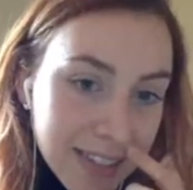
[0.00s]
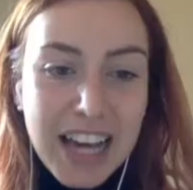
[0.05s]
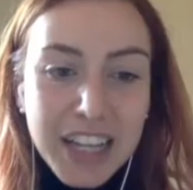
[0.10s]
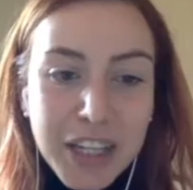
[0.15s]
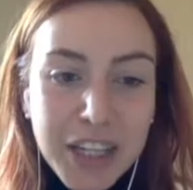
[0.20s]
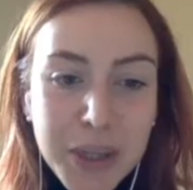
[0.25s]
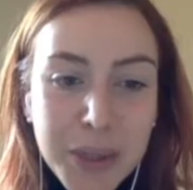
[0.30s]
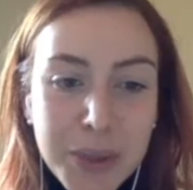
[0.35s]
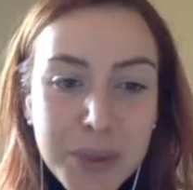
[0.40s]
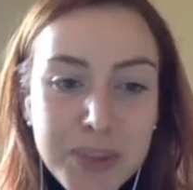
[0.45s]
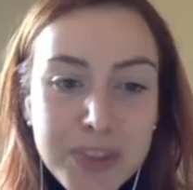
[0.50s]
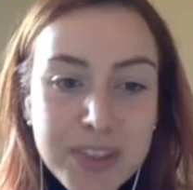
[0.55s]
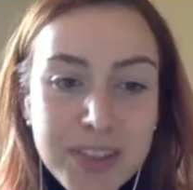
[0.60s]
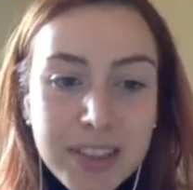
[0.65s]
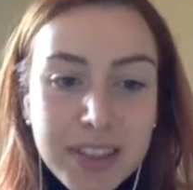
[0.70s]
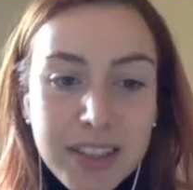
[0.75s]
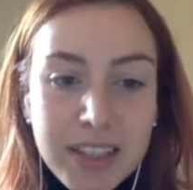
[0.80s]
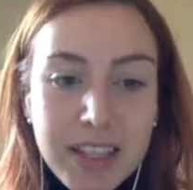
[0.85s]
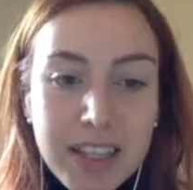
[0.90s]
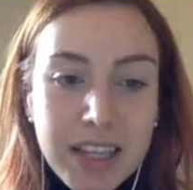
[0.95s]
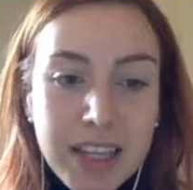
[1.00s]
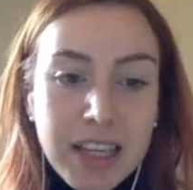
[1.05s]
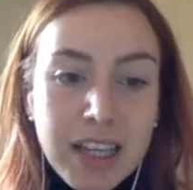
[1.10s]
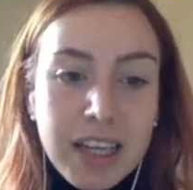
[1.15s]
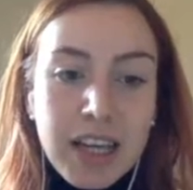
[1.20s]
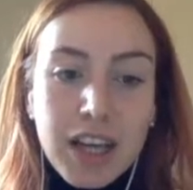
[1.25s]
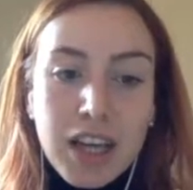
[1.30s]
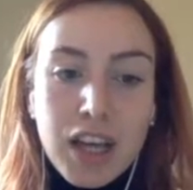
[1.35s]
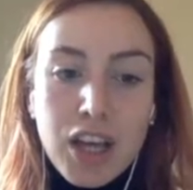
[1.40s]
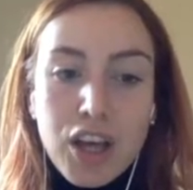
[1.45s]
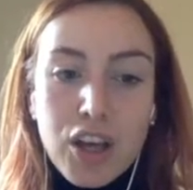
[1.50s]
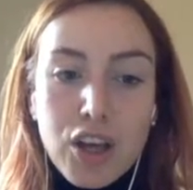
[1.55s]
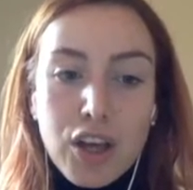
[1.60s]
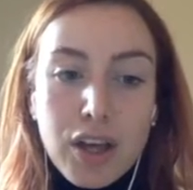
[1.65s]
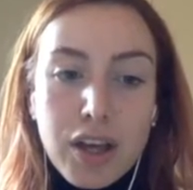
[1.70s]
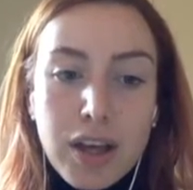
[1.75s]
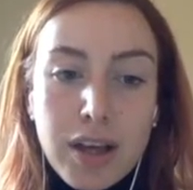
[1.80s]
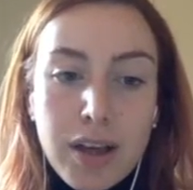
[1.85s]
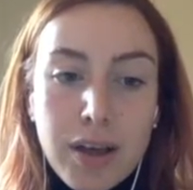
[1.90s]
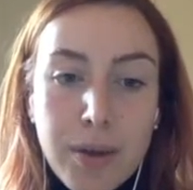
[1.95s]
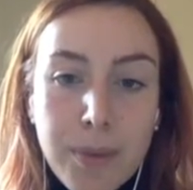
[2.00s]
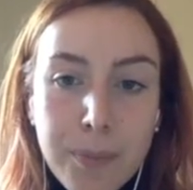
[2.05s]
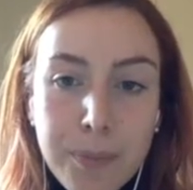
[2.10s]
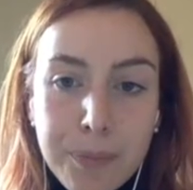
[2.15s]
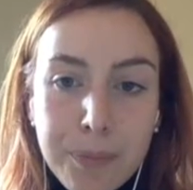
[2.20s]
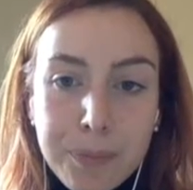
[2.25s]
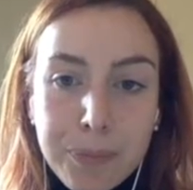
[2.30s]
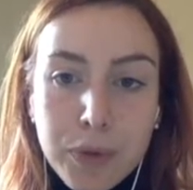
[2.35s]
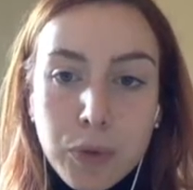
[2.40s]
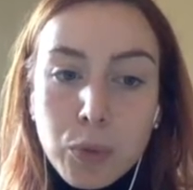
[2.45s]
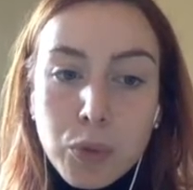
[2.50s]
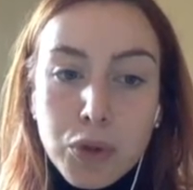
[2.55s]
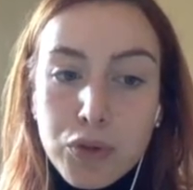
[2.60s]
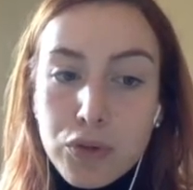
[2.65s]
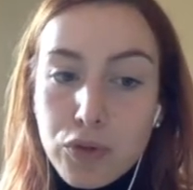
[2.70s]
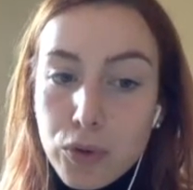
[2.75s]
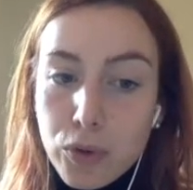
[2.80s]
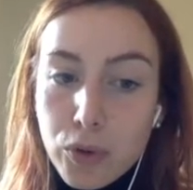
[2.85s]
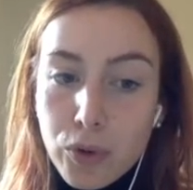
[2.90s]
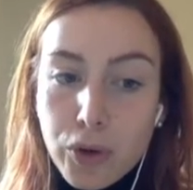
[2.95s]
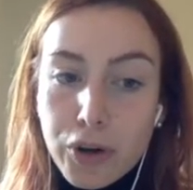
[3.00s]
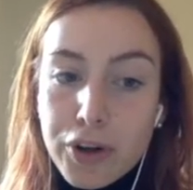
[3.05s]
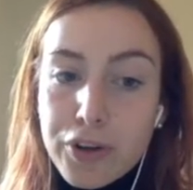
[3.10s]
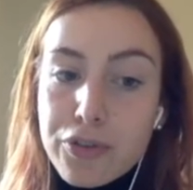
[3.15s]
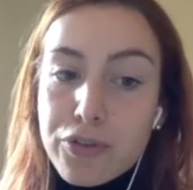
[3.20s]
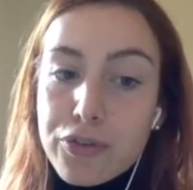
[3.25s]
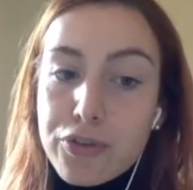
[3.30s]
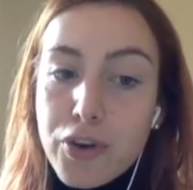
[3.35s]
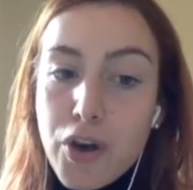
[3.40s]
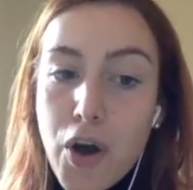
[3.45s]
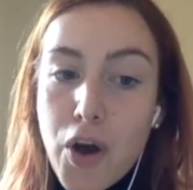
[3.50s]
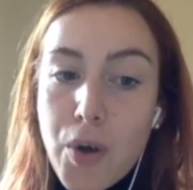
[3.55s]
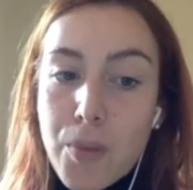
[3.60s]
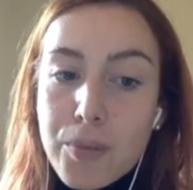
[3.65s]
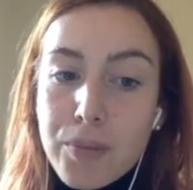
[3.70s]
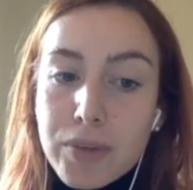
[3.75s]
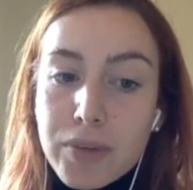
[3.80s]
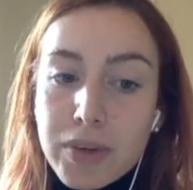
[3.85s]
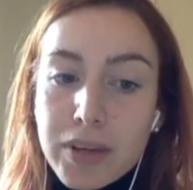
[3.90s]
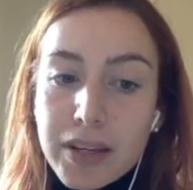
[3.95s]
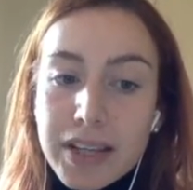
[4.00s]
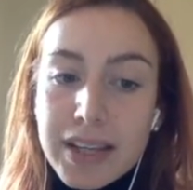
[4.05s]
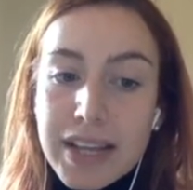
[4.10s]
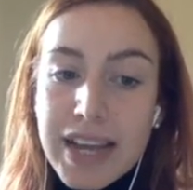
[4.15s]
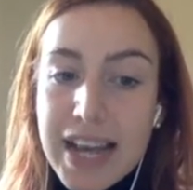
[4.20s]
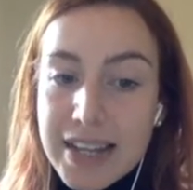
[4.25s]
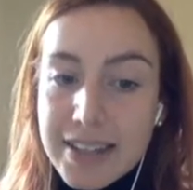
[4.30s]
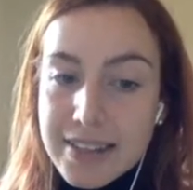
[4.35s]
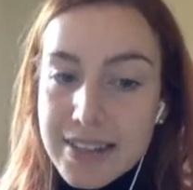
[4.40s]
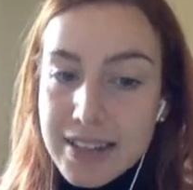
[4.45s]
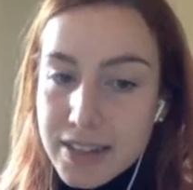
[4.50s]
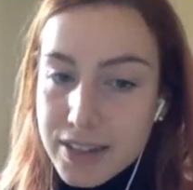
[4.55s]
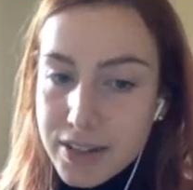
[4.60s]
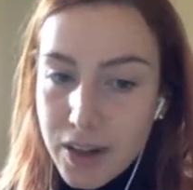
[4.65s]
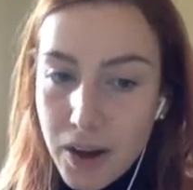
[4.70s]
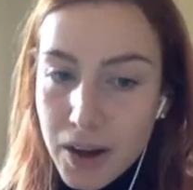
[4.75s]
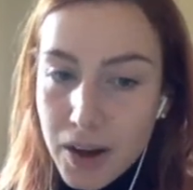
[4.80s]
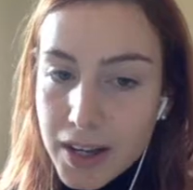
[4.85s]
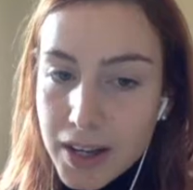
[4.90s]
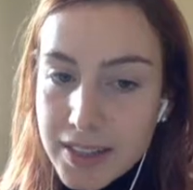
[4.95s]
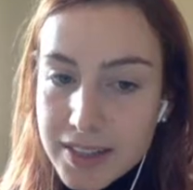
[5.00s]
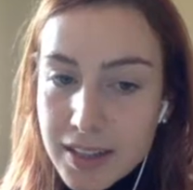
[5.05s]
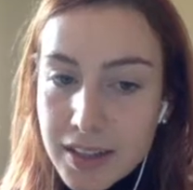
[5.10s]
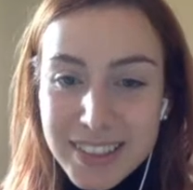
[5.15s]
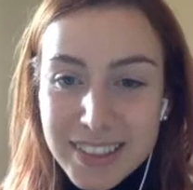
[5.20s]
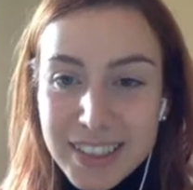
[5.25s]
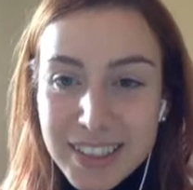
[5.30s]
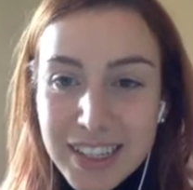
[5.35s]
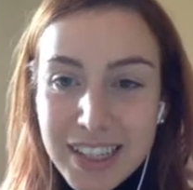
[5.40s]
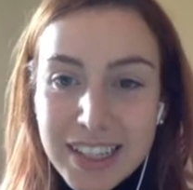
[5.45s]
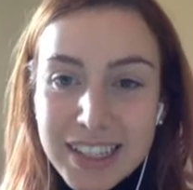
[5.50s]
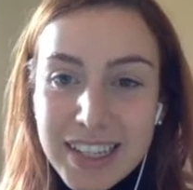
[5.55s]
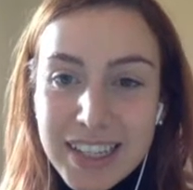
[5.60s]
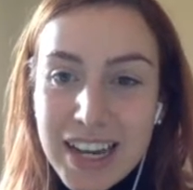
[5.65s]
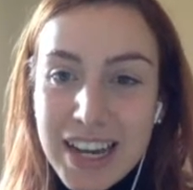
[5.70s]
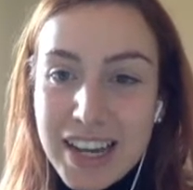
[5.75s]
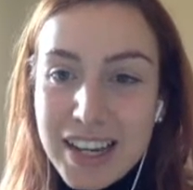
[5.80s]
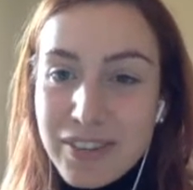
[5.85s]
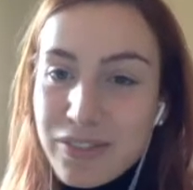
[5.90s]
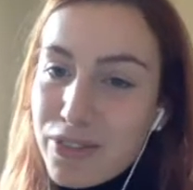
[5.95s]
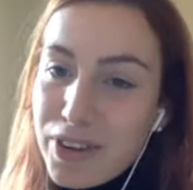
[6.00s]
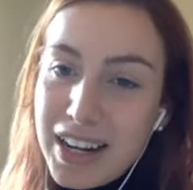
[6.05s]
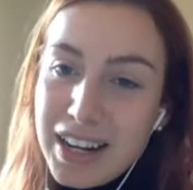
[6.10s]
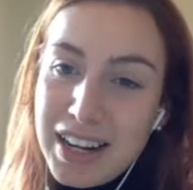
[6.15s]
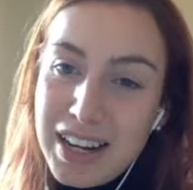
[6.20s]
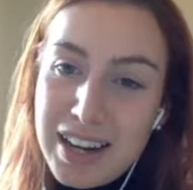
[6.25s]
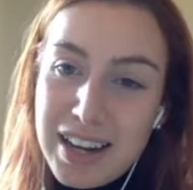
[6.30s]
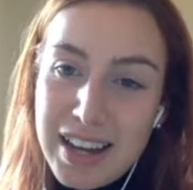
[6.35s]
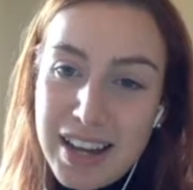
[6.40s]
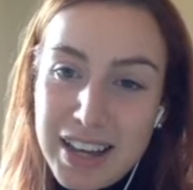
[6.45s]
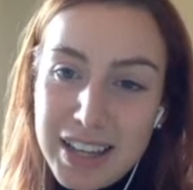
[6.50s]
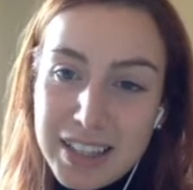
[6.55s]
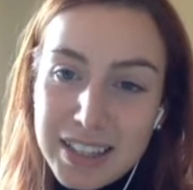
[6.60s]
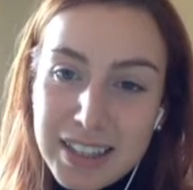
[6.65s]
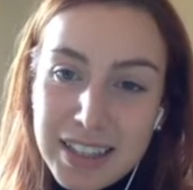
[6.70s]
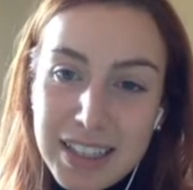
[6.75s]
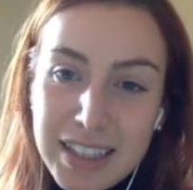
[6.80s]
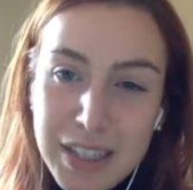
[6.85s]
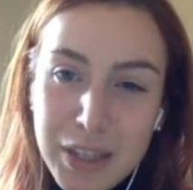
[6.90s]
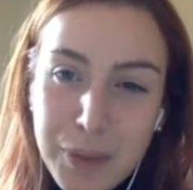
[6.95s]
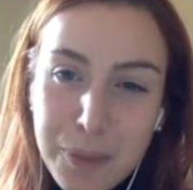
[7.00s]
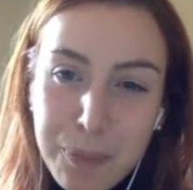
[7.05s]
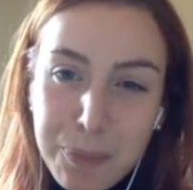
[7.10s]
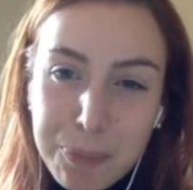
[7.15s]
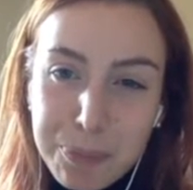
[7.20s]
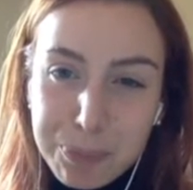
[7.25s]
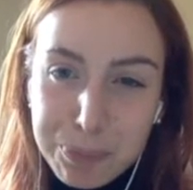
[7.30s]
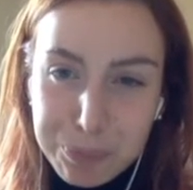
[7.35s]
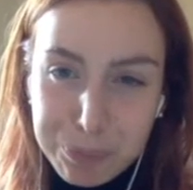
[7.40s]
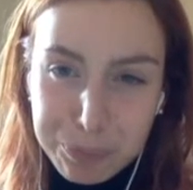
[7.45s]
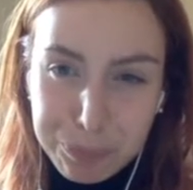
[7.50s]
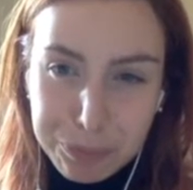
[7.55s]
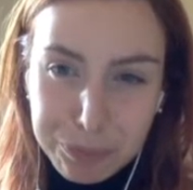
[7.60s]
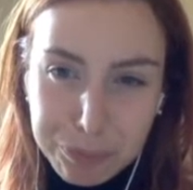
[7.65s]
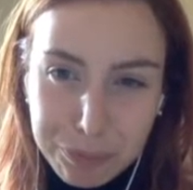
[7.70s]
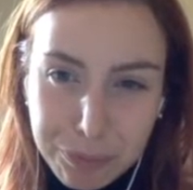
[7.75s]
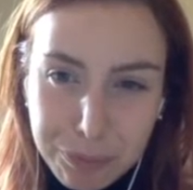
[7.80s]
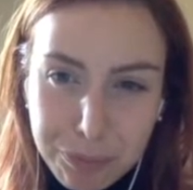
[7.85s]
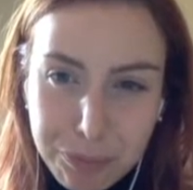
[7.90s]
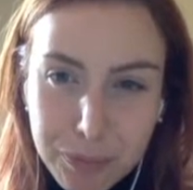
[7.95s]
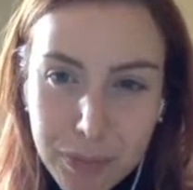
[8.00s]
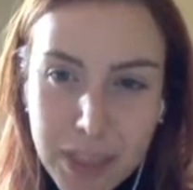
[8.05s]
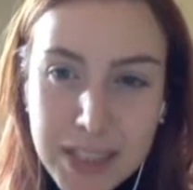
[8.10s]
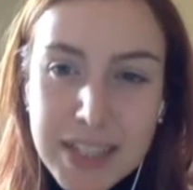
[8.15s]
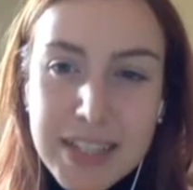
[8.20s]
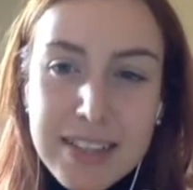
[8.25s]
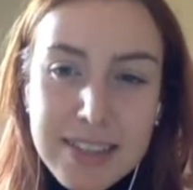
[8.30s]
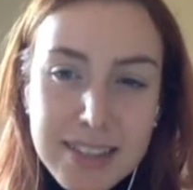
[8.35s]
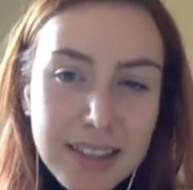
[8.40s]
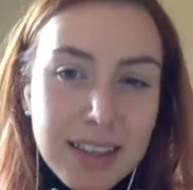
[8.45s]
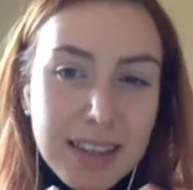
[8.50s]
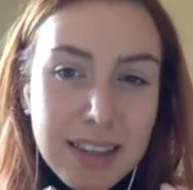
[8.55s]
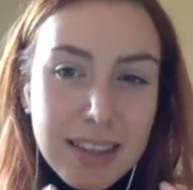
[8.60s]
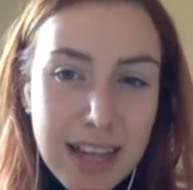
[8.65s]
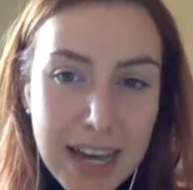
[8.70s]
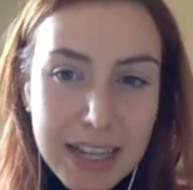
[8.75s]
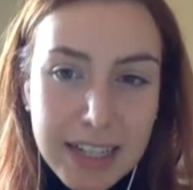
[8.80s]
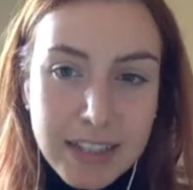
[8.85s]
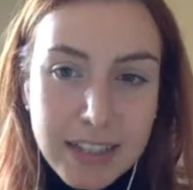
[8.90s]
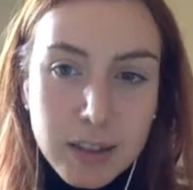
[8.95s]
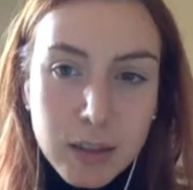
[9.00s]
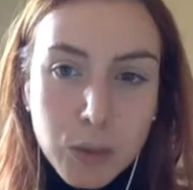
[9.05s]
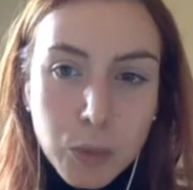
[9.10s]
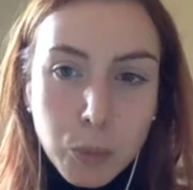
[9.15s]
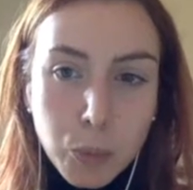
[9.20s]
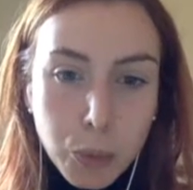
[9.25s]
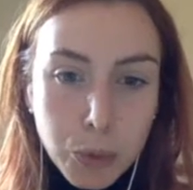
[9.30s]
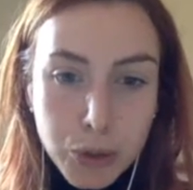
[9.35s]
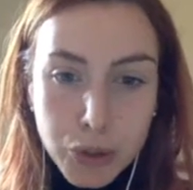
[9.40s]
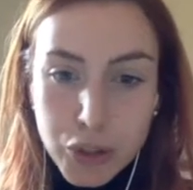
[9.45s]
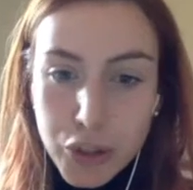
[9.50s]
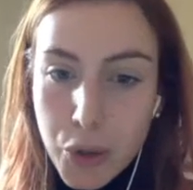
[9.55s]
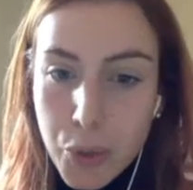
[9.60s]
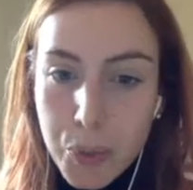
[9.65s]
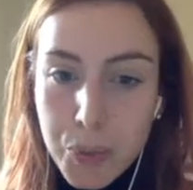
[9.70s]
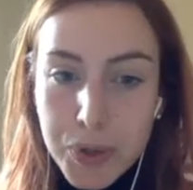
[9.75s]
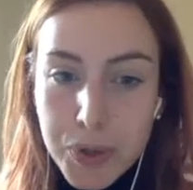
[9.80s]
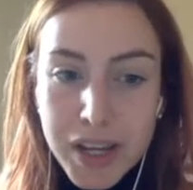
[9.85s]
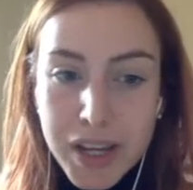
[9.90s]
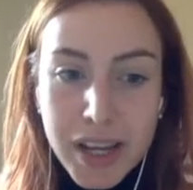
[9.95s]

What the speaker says: I used the wood floor from Cats and Dogs. I really like the this light wood tone.